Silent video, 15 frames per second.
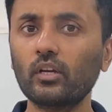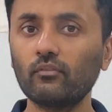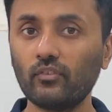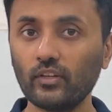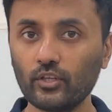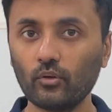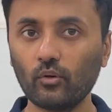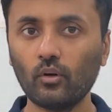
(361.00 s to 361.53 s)

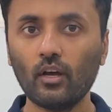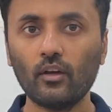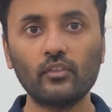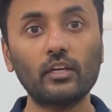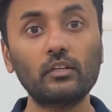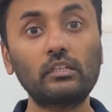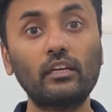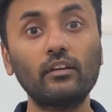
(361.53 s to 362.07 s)
video
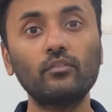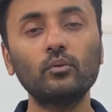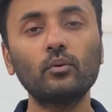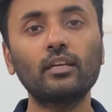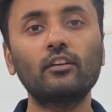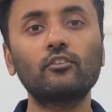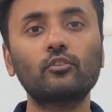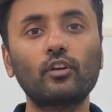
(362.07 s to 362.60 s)
that will give you an
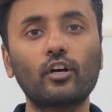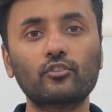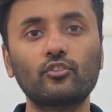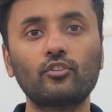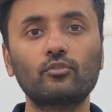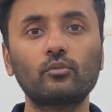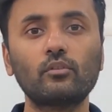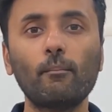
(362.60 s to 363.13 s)

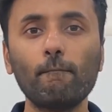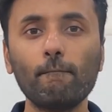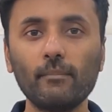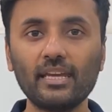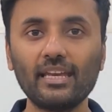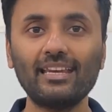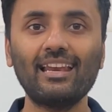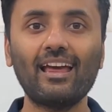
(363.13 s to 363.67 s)
introduction to the
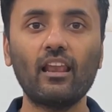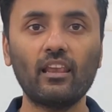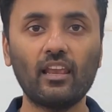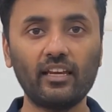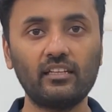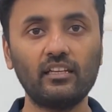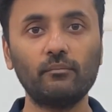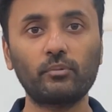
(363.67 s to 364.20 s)
main
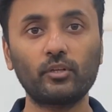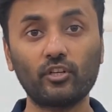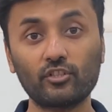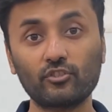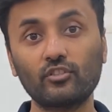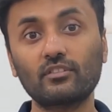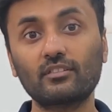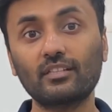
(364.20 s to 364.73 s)
lightning
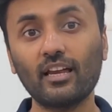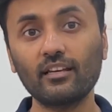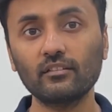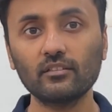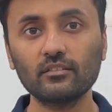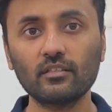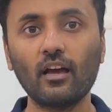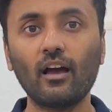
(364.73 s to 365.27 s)
protection
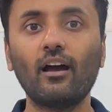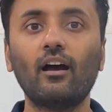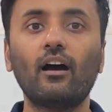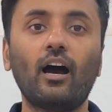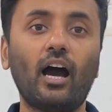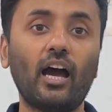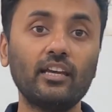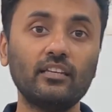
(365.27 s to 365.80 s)
standards,
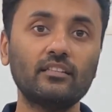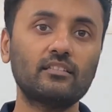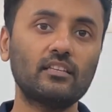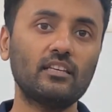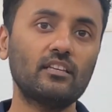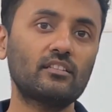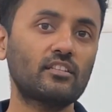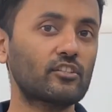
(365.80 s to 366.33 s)

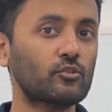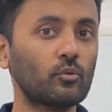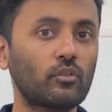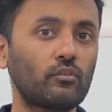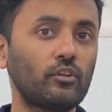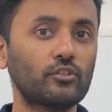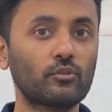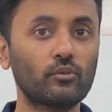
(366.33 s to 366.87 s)
IEC
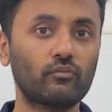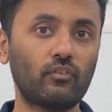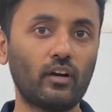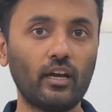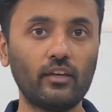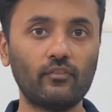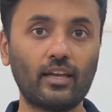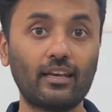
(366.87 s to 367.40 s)

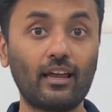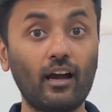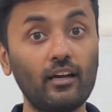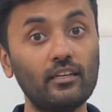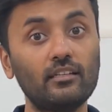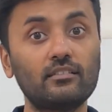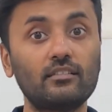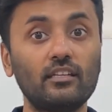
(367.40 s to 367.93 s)
62305 and
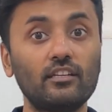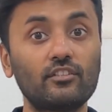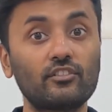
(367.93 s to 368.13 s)
IEC